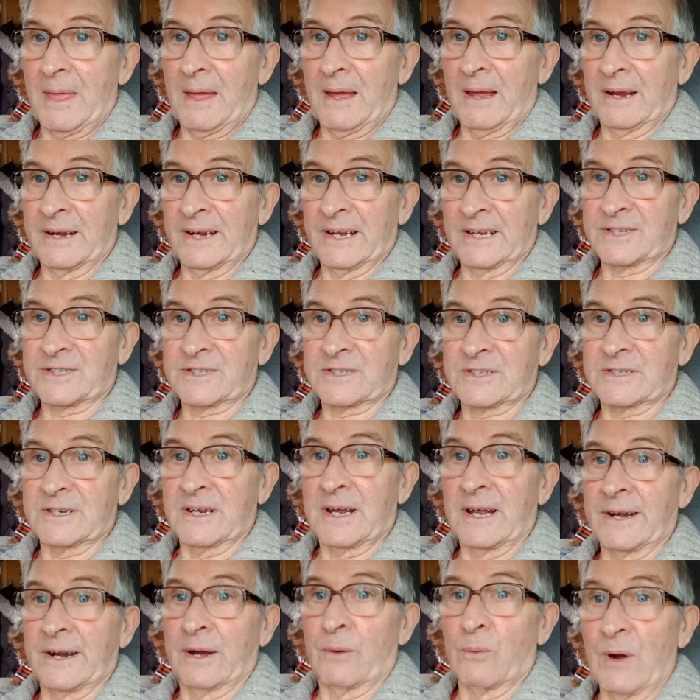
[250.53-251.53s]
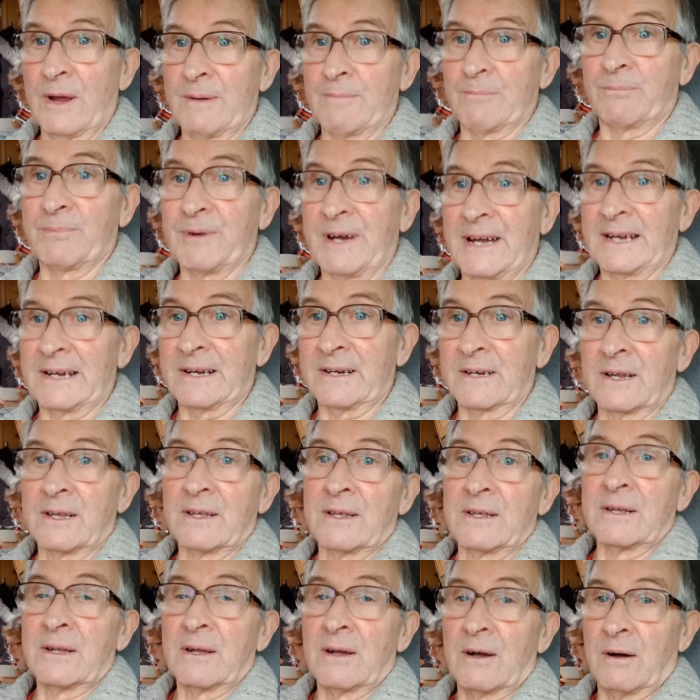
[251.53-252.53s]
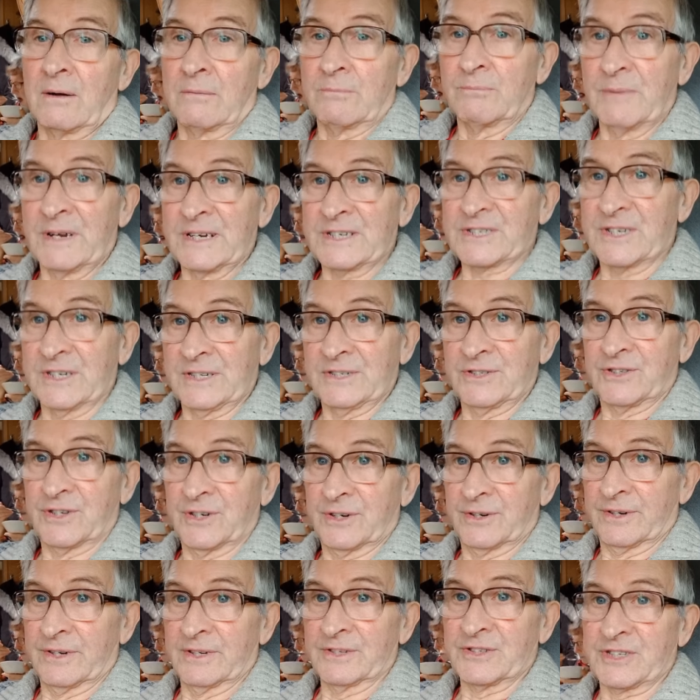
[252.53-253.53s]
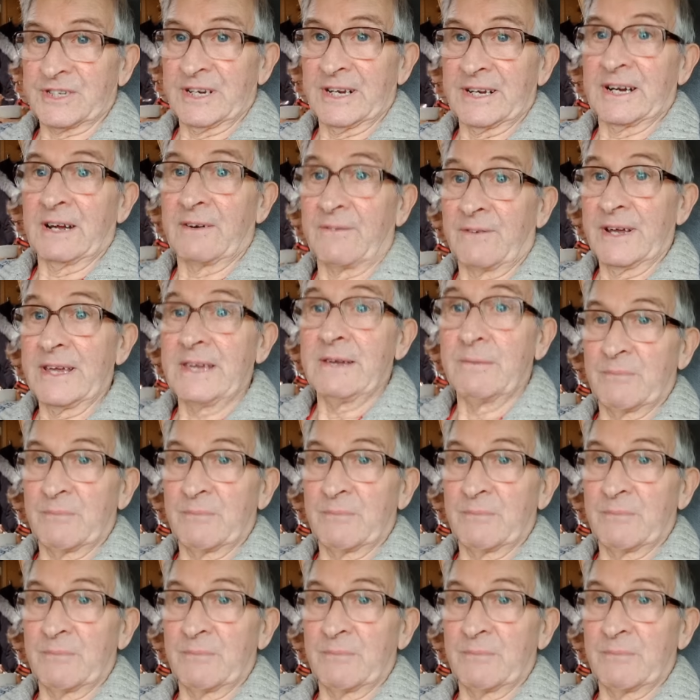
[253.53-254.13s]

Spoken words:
and I went back on Messenger and said, I've